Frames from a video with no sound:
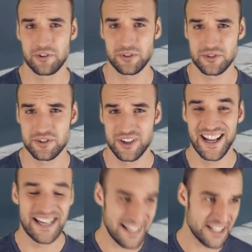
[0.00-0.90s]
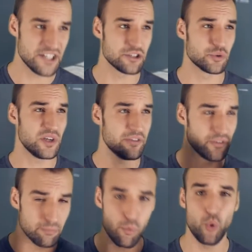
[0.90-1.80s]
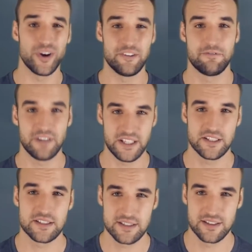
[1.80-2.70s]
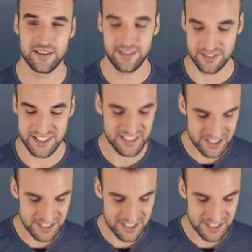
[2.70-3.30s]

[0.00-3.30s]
Front, leading to even more defeats. Because he